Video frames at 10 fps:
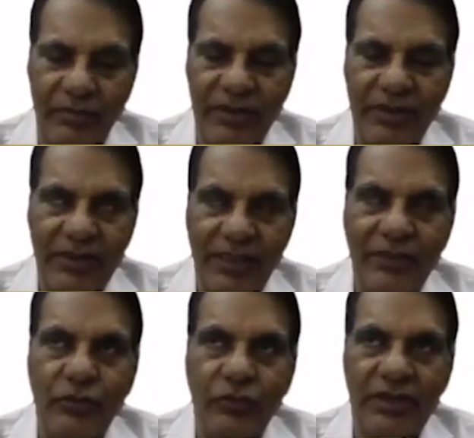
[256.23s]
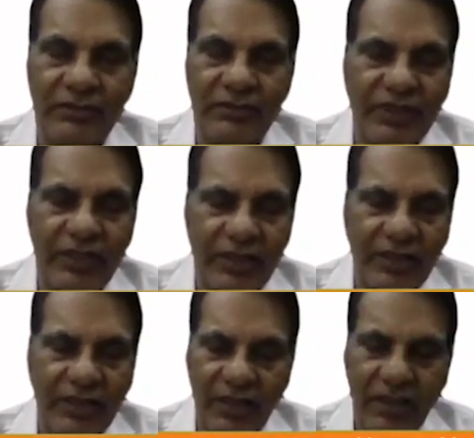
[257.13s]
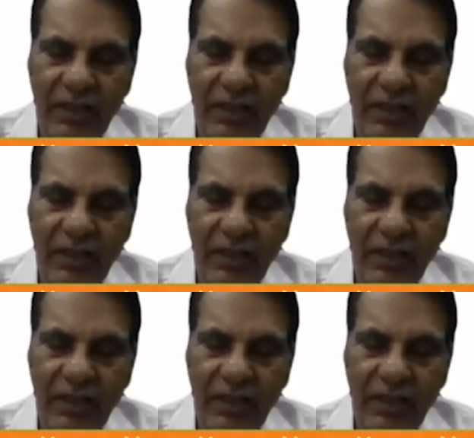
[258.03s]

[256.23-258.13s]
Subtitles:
means it has to be sufficient.